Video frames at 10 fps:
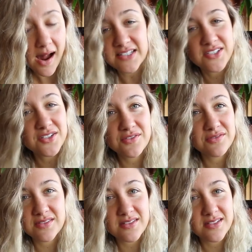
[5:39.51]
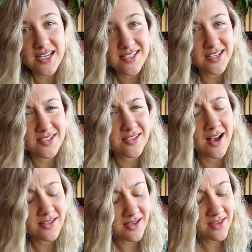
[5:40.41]
I still don't taste any
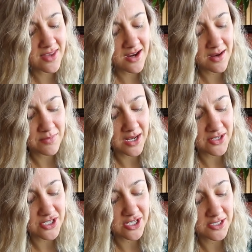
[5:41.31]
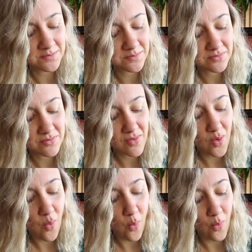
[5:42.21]
sauce on there. I'm not sure
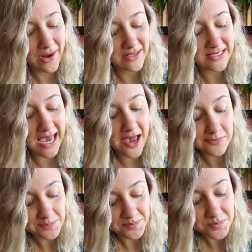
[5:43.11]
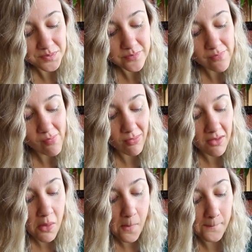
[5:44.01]
where it's at.
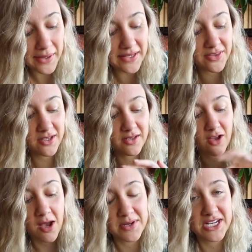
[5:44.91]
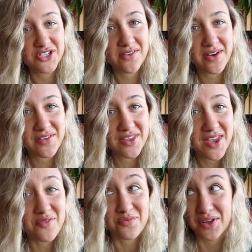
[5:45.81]
But the combination of
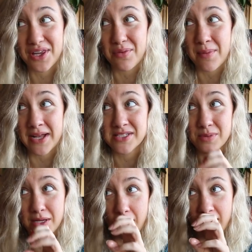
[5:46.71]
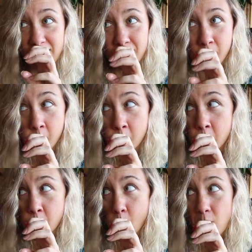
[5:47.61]
everything really reminds me of
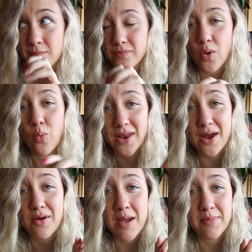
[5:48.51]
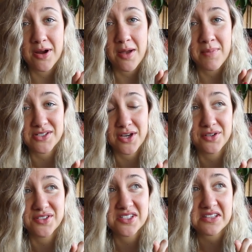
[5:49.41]
what I remember a
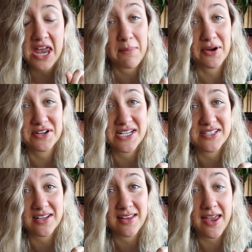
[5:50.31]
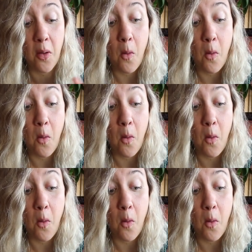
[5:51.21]
McDonald's hamburger tasting like.